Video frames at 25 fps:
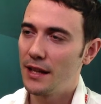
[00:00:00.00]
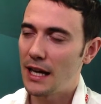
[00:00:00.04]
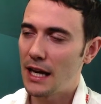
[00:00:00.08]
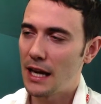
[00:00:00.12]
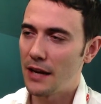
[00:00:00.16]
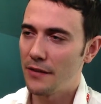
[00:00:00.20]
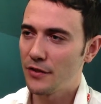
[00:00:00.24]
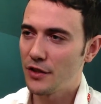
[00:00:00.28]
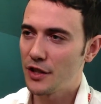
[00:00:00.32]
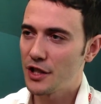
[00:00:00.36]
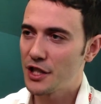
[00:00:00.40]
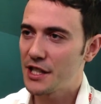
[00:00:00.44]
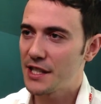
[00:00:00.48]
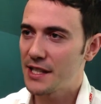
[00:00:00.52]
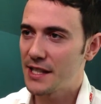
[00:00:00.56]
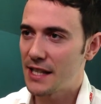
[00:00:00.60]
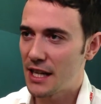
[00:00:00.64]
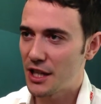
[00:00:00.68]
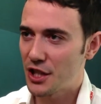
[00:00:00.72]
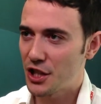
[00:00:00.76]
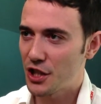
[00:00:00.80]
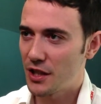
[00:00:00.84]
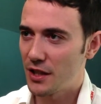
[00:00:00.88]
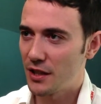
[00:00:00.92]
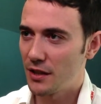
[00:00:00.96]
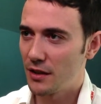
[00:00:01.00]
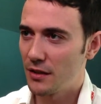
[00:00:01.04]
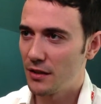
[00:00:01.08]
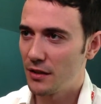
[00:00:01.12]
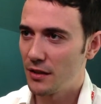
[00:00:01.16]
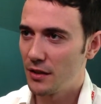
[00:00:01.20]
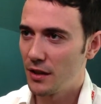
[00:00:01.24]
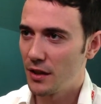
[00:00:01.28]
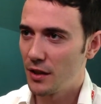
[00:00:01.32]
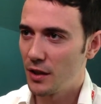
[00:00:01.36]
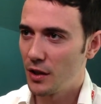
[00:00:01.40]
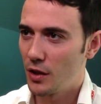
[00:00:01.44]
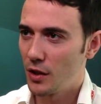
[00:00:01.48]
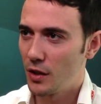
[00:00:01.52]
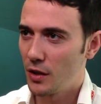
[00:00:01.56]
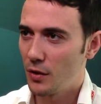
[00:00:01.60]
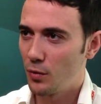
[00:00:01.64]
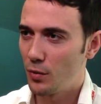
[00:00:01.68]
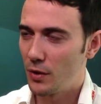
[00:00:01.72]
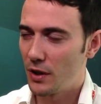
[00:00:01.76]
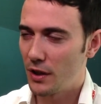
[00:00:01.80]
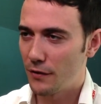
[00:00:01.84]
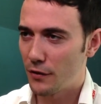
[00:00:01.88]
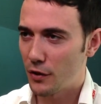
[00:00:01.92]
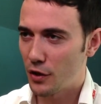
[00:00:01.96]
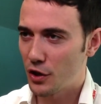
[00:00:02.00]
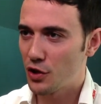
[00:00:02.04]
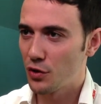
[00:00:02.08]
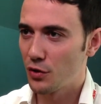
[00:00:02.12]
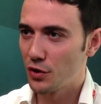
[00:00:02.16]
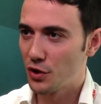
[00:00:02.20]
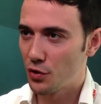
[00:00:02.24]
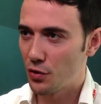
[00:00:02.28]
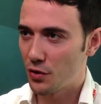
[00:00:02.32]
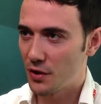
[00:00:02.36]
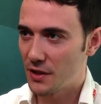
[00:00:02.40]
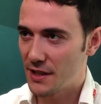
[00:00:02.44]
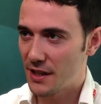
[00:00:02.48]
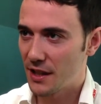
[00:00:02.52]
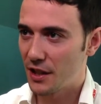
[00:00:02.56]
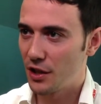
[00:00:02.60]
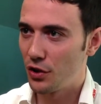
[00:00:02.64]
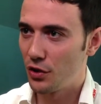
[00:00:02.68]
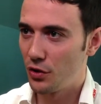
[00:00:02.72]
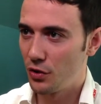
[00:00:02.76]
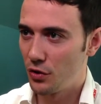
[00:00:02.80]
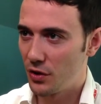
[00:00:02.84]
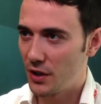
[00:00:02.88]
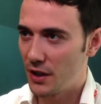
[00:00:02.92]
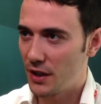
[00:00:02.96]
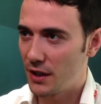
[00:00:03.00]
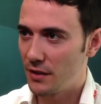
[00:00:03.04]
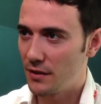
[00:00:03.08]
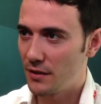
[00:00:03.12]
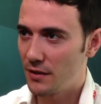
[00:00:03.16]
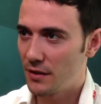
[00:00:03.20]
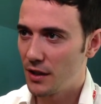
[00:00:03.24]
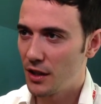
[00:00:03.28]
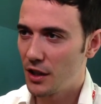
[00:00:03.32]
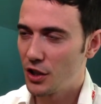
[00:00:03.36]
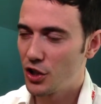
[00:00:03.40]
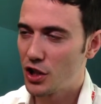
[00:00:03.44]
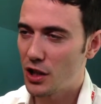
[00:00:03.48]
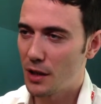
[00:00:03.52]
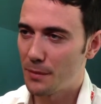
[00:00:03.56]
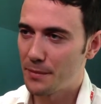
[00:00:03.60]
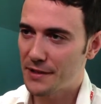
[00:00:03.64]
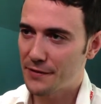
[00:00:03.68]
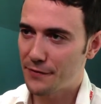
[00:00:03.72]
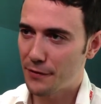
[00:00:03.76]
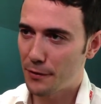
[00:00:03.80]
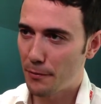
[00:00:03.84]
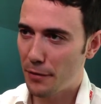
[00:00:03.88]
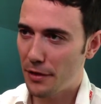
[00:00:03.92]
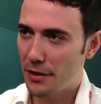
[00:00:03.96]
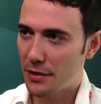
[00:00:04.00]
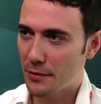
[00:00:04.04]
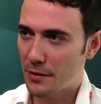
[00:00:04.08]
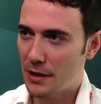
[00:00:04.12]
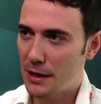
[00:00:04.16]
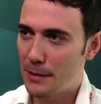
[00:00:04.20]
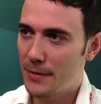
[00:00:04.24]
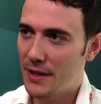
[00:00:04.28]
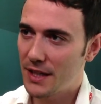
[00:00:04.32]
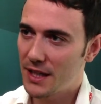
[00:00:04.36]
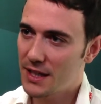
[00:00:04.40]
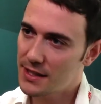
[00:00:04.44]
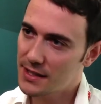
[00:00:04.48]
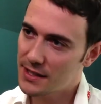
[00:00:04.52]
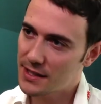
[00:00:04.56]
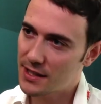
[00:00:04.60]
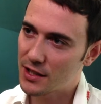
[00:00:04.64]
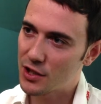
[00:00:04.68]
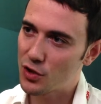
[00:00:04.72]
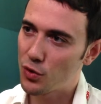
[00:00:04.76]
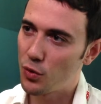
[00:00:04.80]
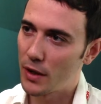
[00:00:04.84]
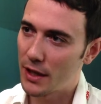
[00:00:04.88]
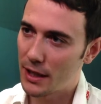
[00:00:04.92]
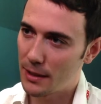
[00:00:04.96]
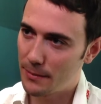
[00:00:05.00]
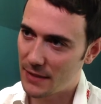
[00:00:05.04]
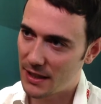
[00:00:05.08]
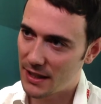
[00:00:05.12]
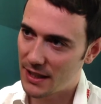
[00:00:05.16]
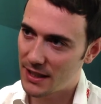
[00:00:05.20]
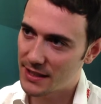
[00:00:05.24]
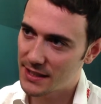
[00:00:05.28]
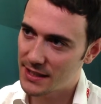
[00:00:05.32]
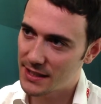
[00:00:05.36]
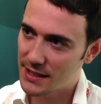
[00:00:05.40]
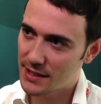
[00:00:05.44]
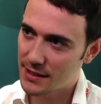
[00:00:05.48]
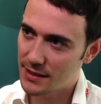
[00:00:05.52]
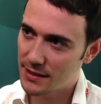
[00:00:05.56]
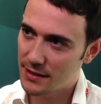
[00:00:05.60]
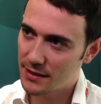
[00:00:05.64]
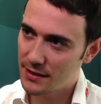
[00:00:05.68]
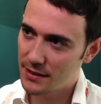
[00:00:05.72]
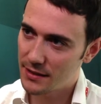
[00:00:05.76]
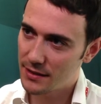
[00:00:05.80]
The average session, when a virtual tour is included, jumps from 3 minutes to 20 minutes.